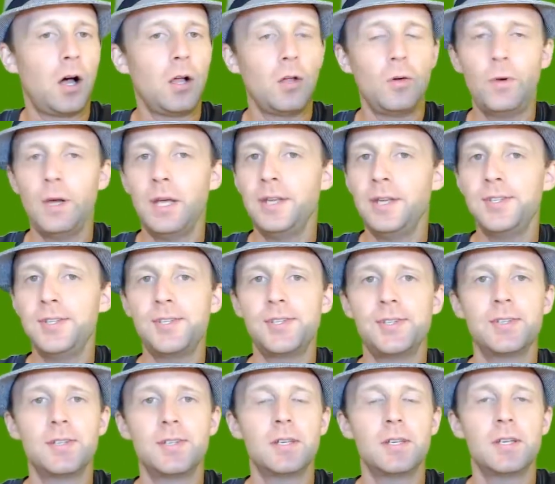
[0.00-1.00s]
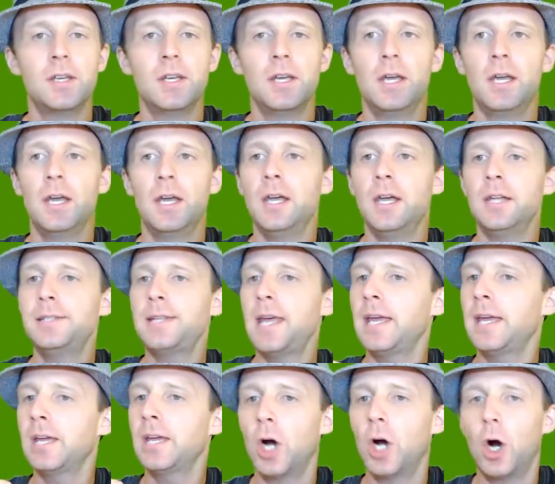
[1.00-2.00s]
Always
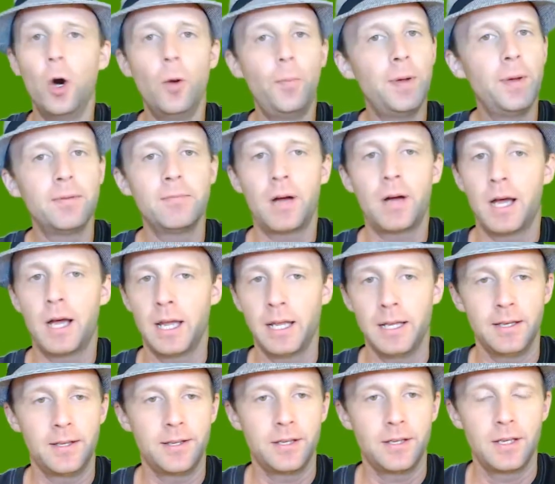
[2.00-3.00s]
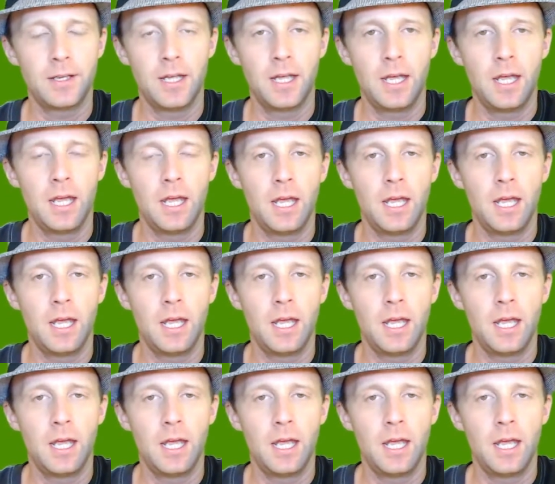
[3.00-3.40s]
take an open mind